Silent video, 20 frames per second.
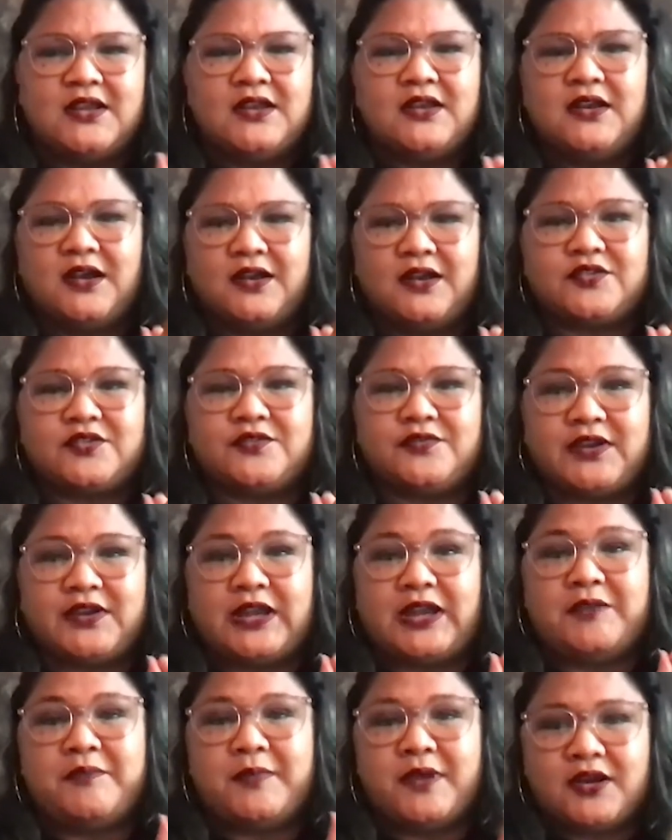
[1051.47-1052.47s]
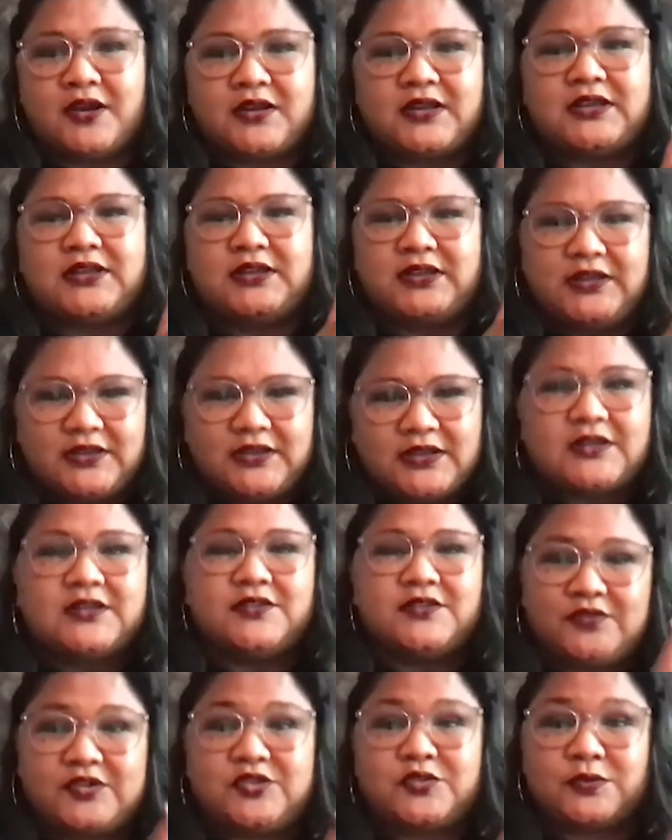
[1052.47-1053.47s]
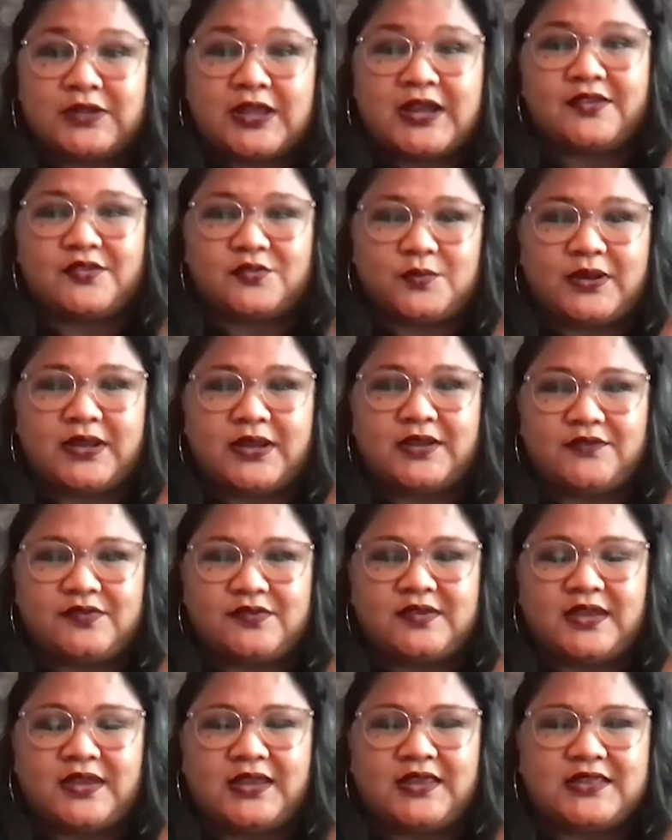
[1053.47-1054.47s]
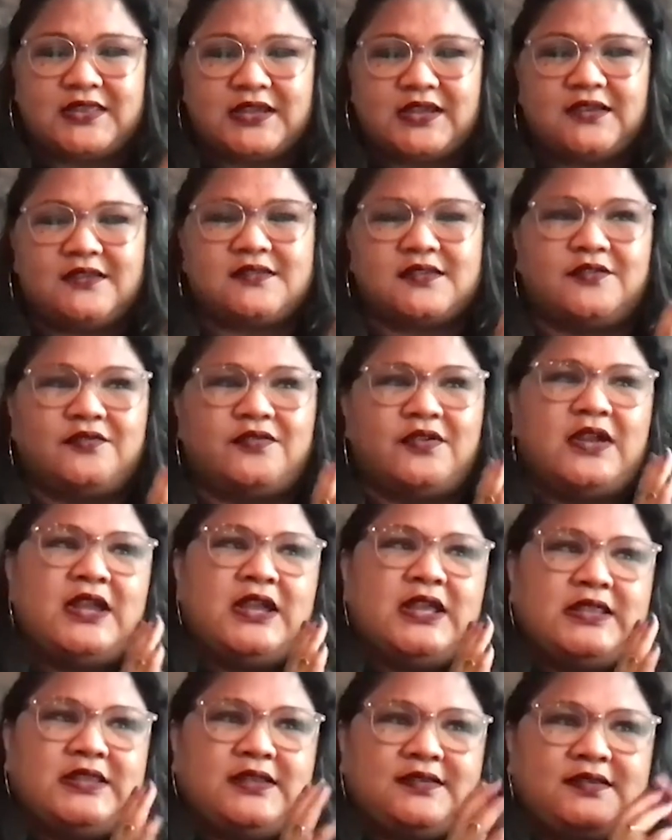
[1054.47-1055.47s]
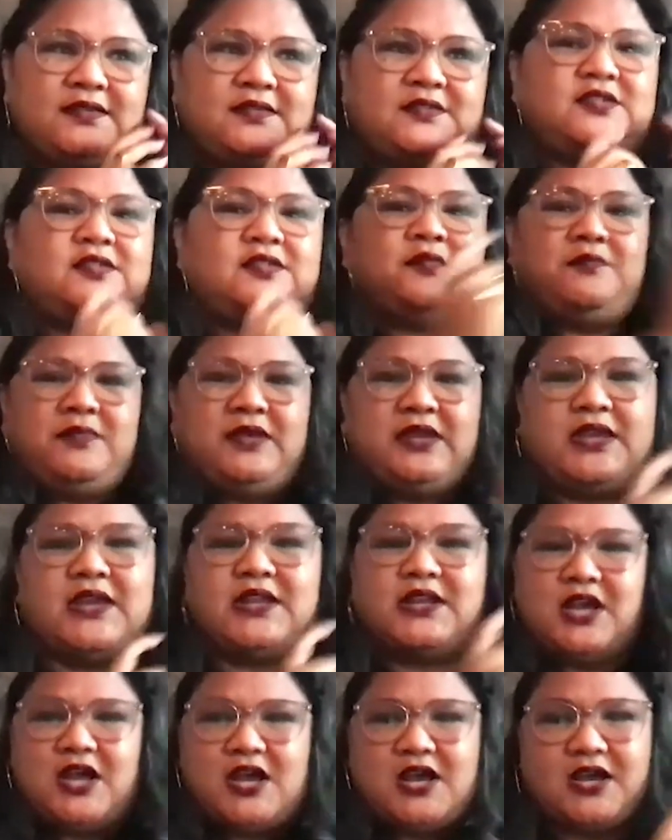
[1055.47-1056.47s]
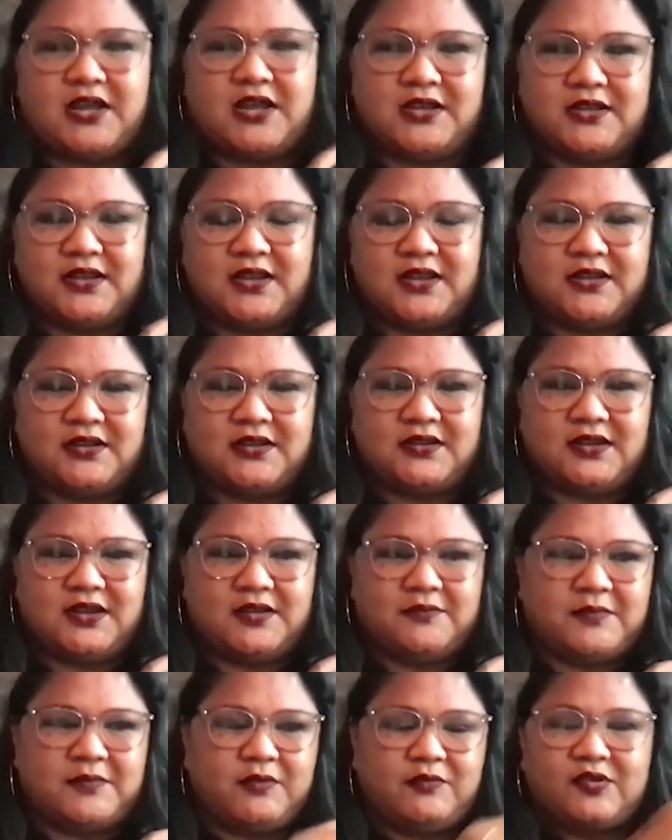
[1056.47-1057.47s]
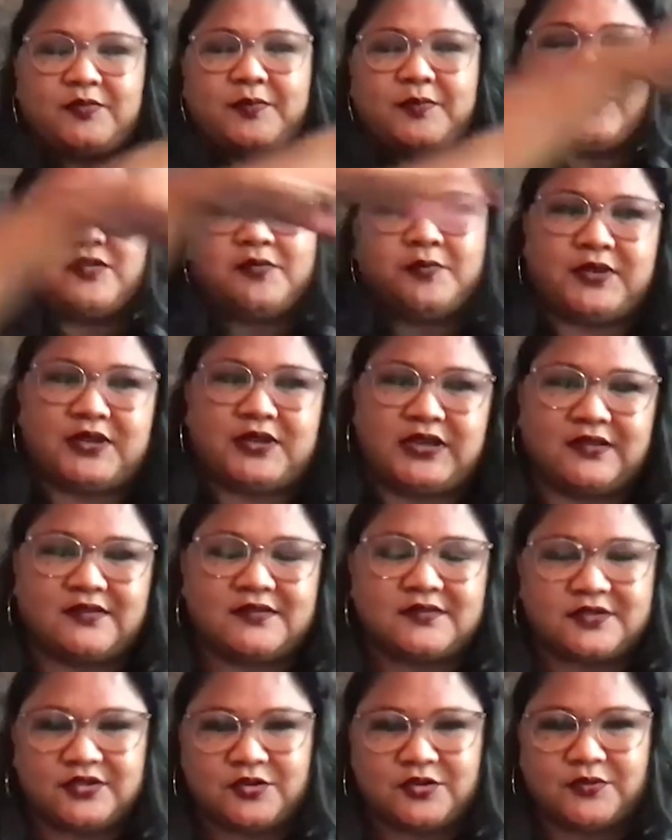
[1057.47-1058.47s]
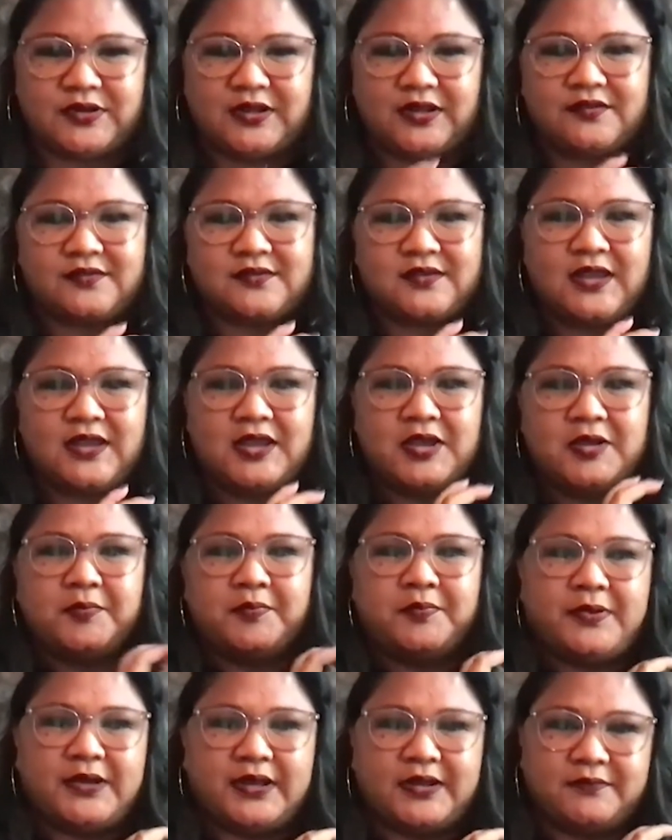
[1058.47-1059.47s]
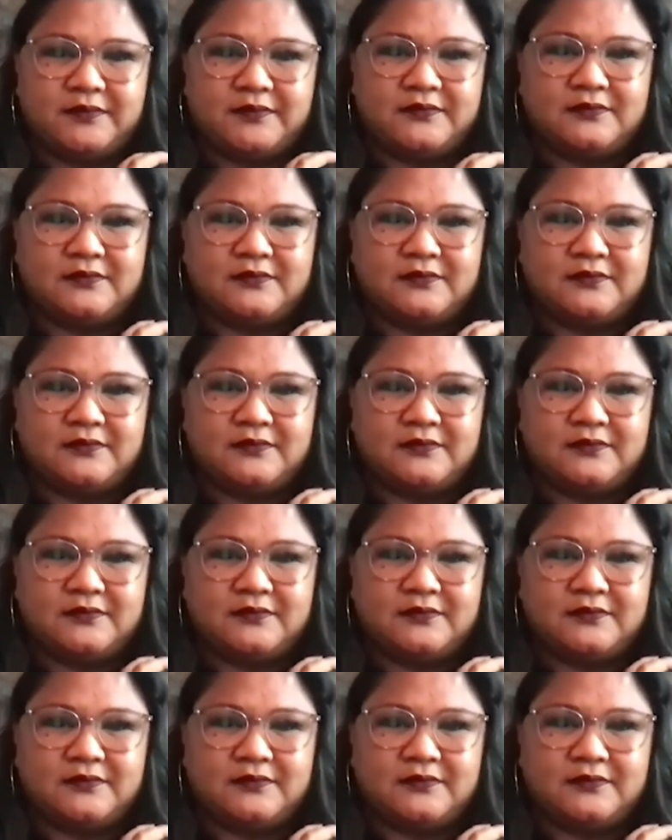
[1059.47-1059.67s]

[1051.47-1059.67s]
Also a very American individualized way of seeing things, of this is just me and God, and my responsibility is to no one else but,